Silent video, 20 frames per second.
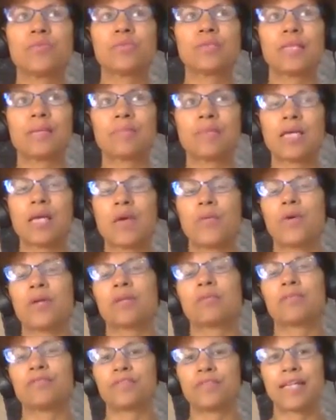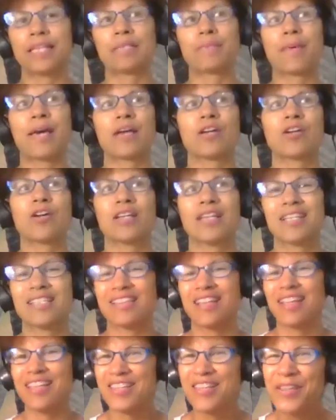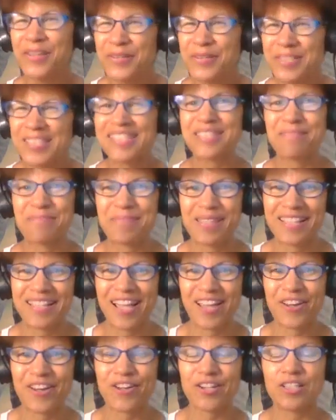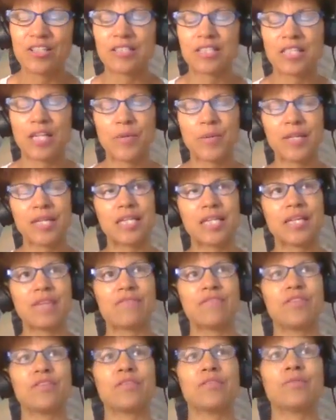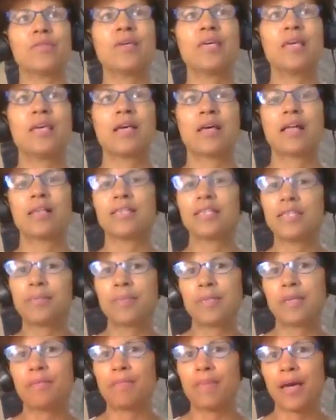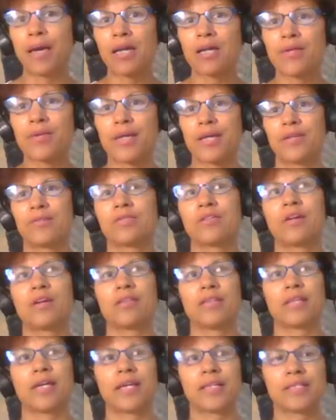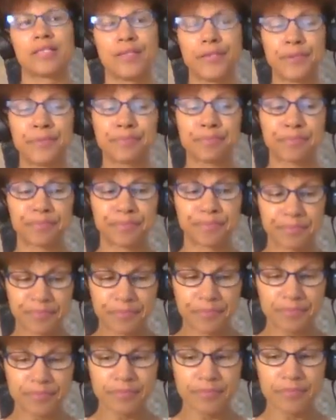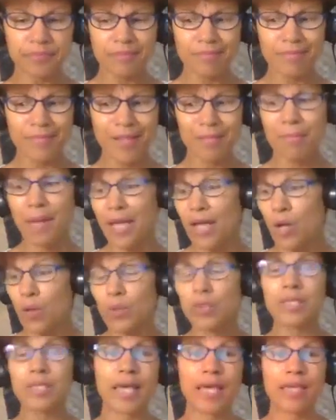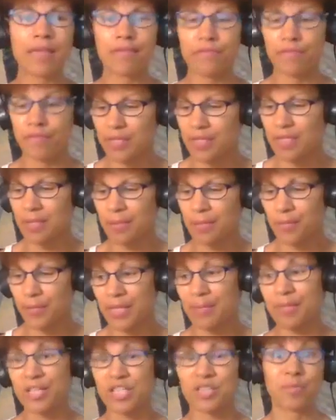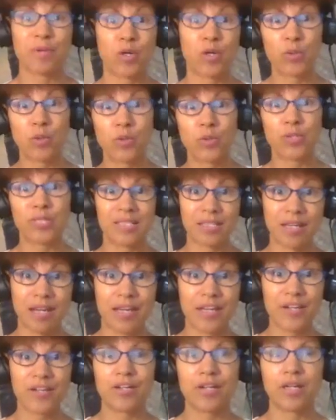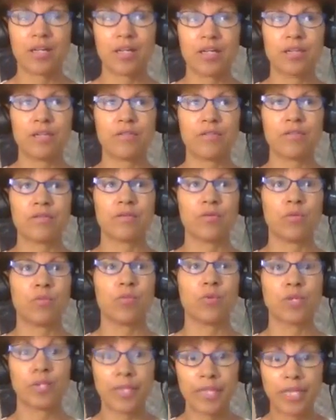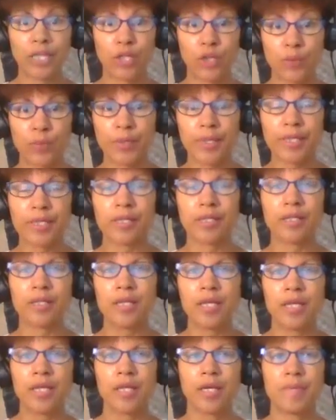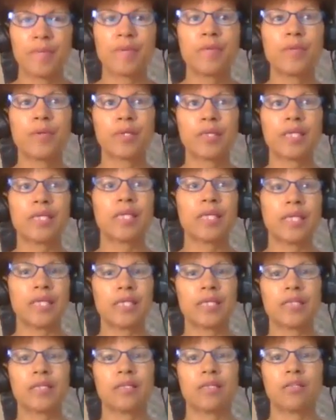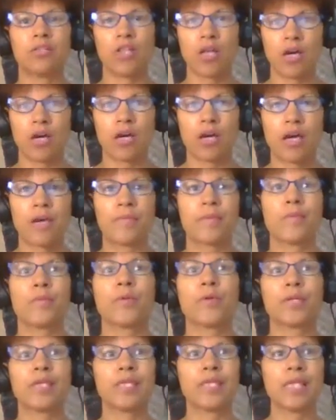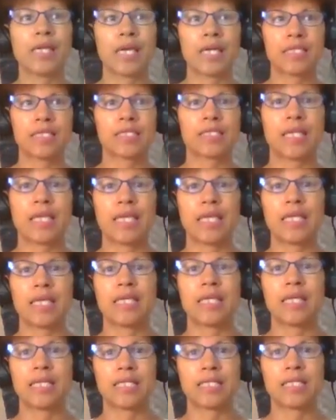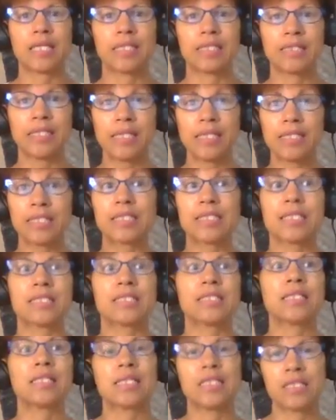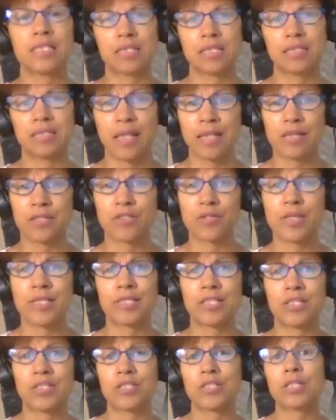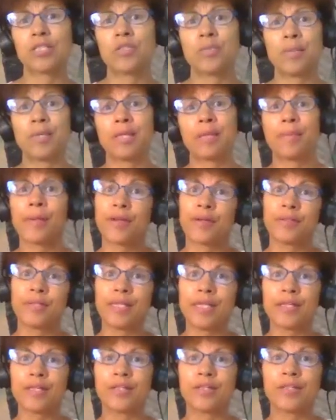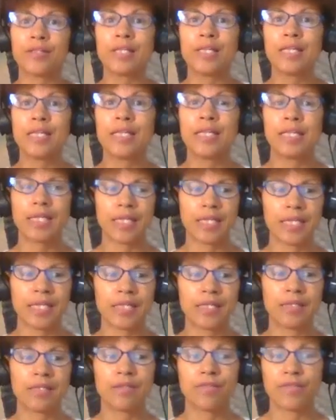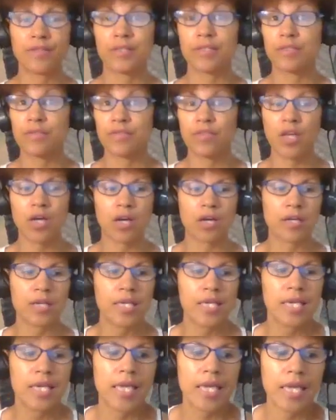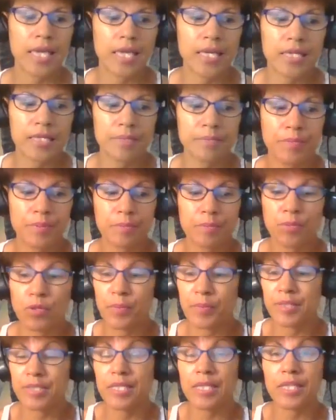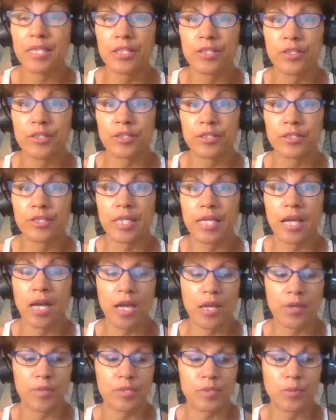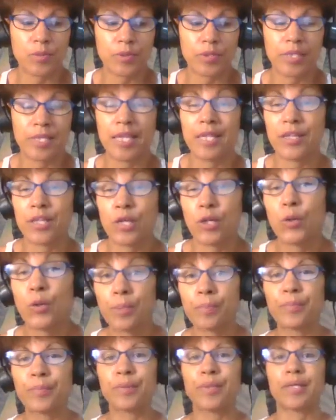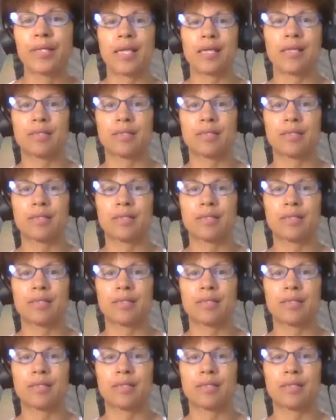something I want to reflect back on because I used to be that girl. So I want to give you a little bit of background on that. So my whole life, pretty much my whole entire uh, working career, I've been working in law. I've been working as a, an, a legal assistant and then transitioned into being a paralegal in the field of law. And more particularly, I was working in the corporate